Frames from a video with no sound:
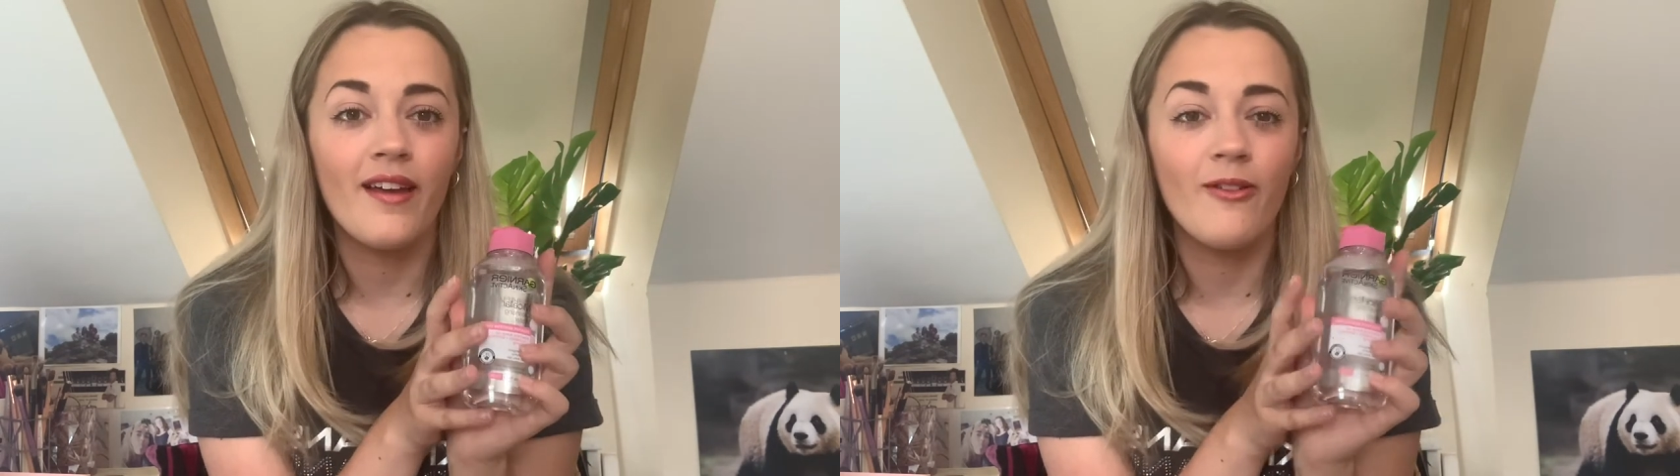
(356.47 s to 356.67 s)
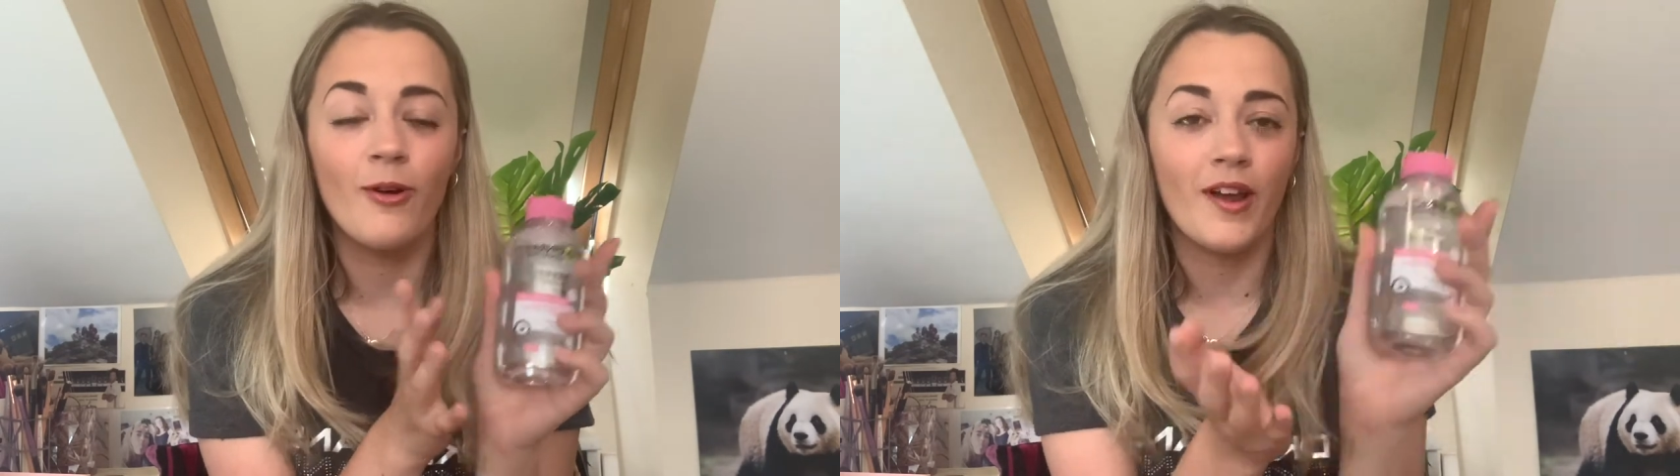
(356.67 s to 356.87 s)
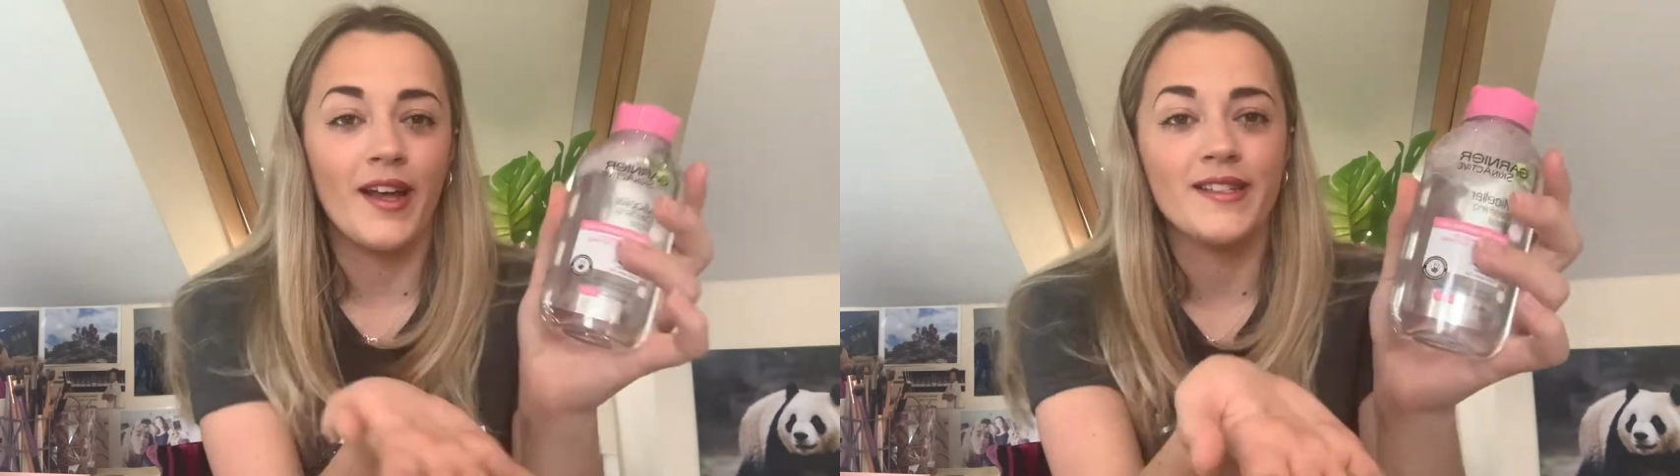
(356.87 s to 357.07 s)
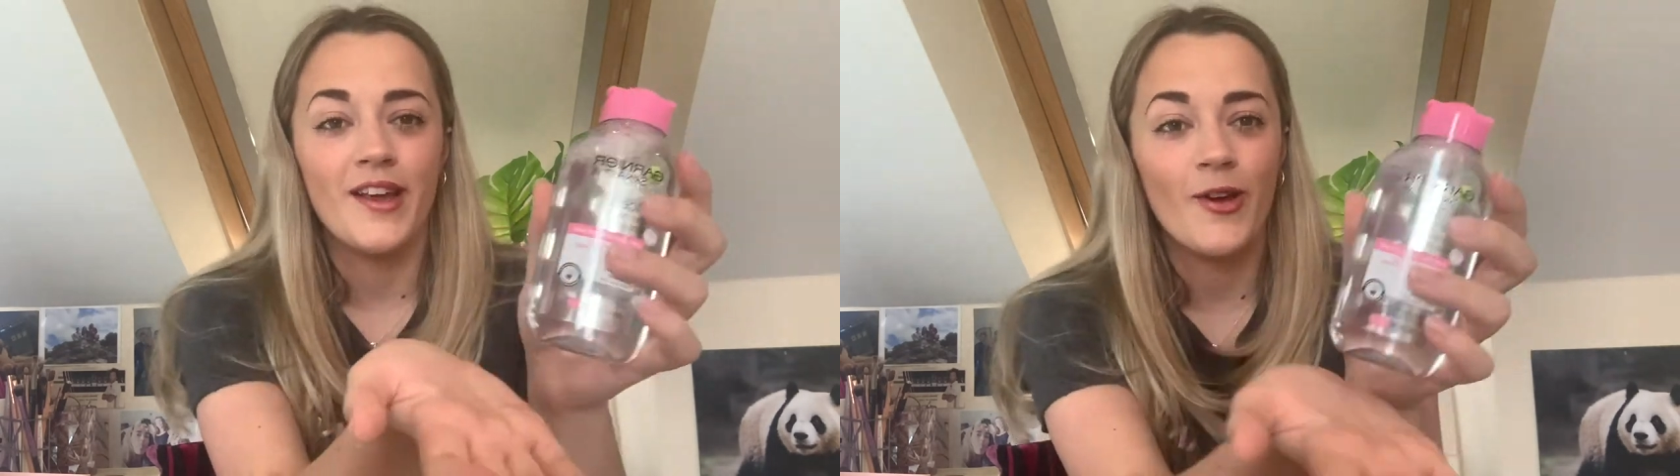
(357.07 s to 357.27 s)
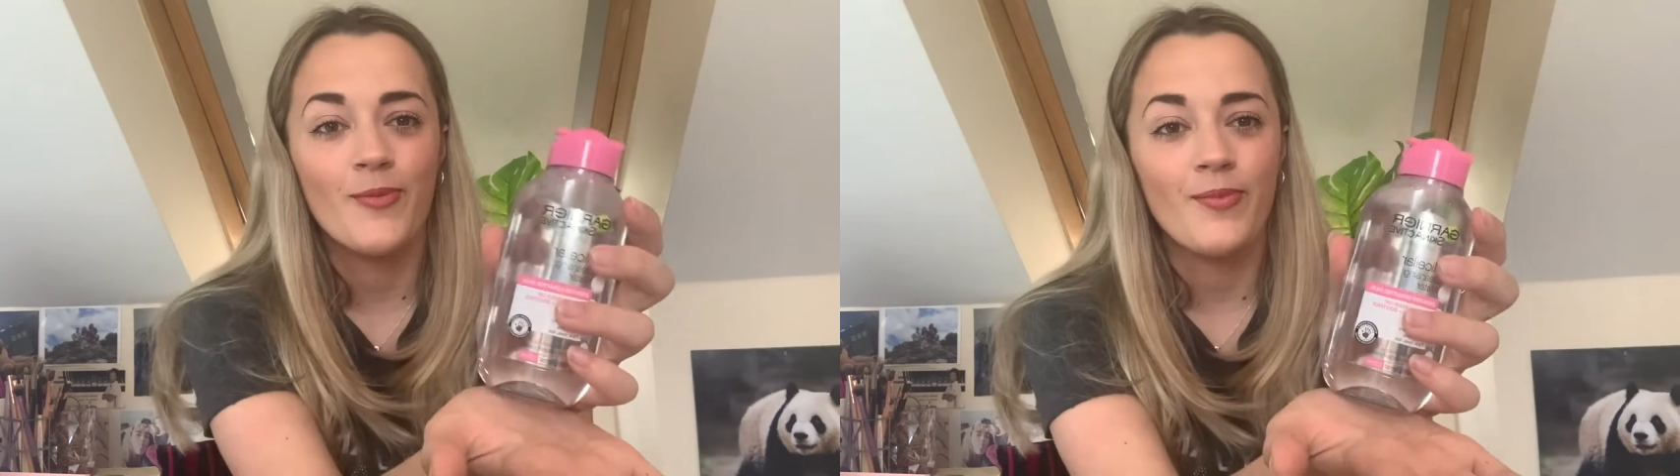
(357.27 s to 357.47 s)
What can I
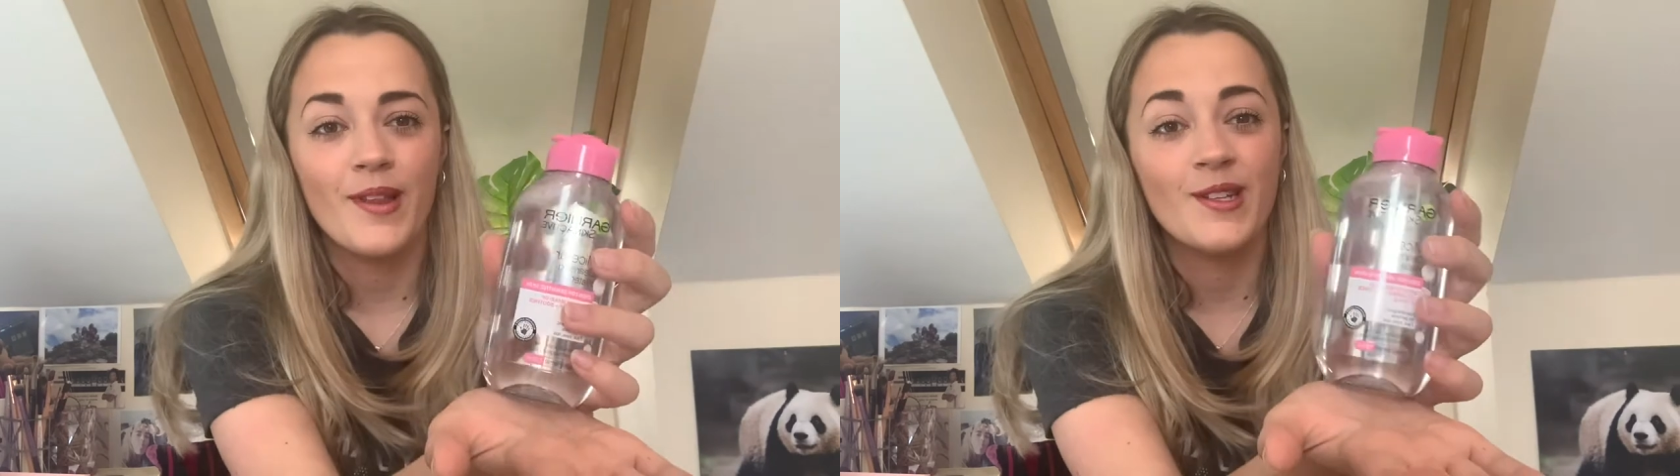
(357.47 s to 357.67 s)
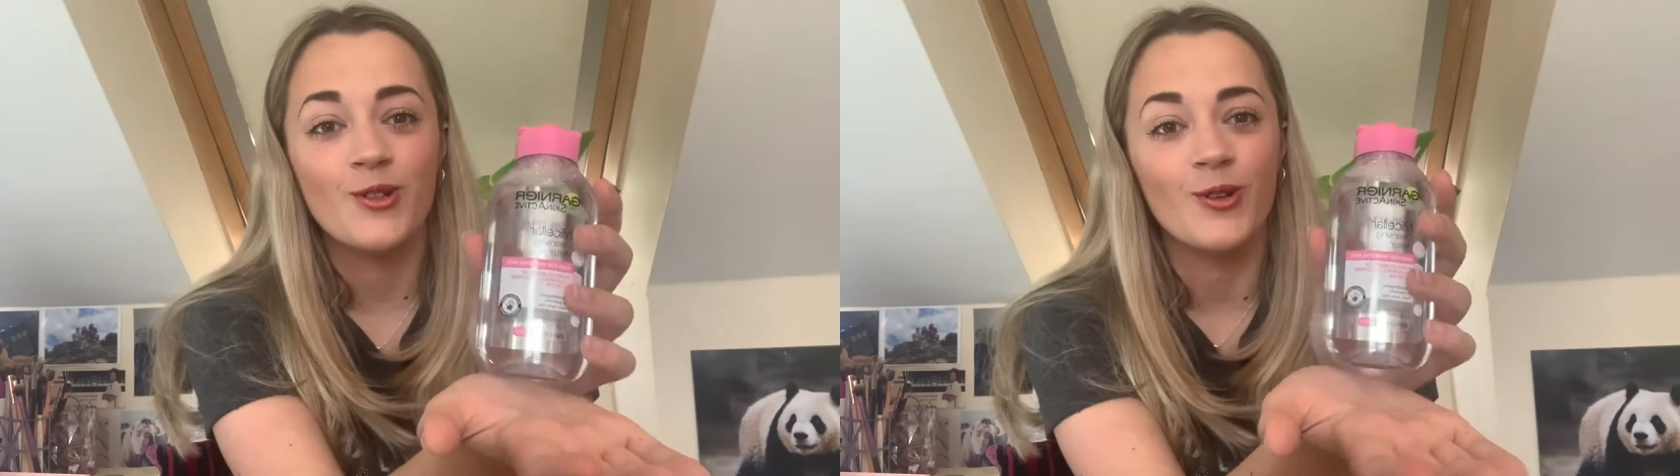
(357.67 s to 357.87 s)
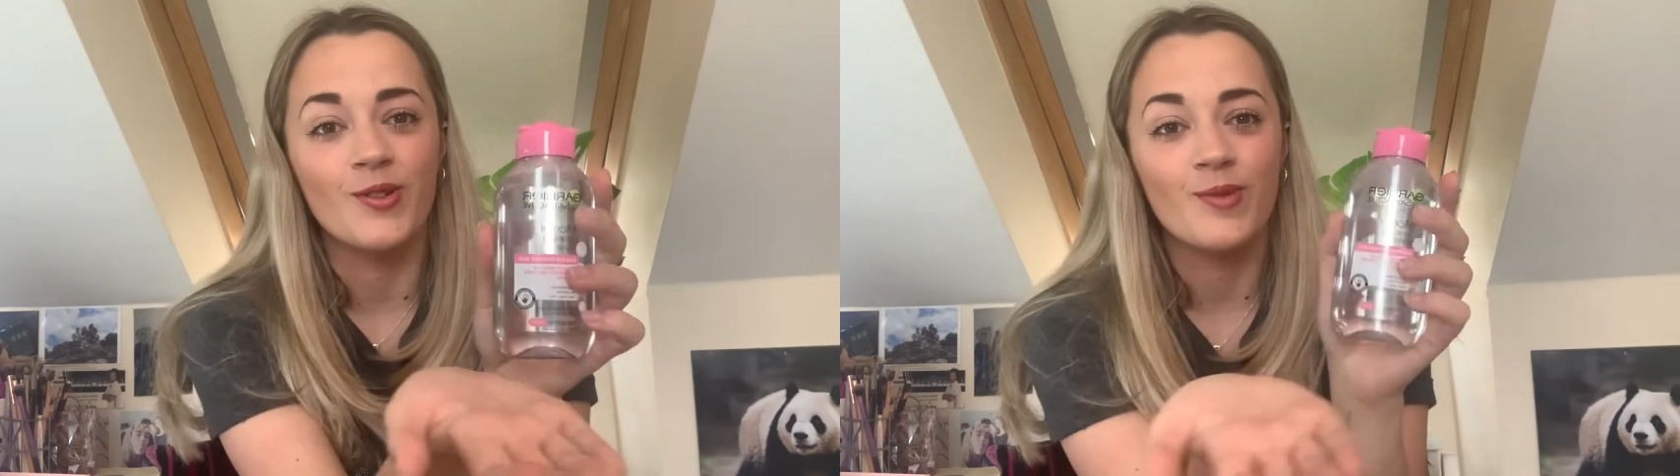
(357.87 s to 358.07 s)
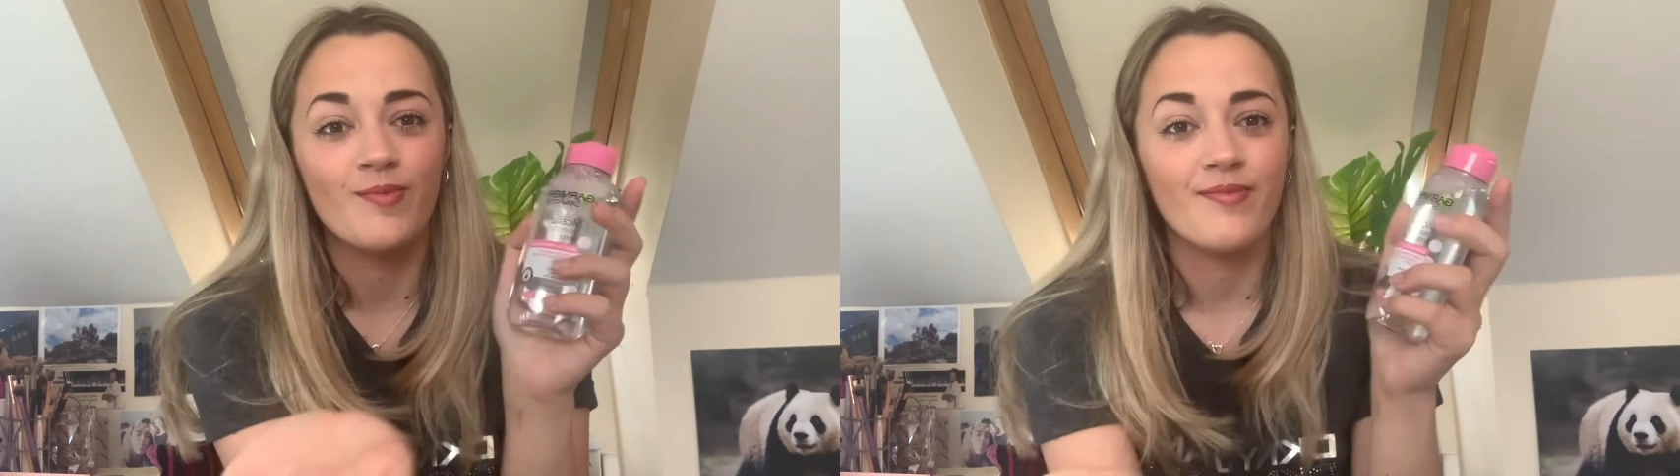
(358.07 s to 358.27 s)
say? This is just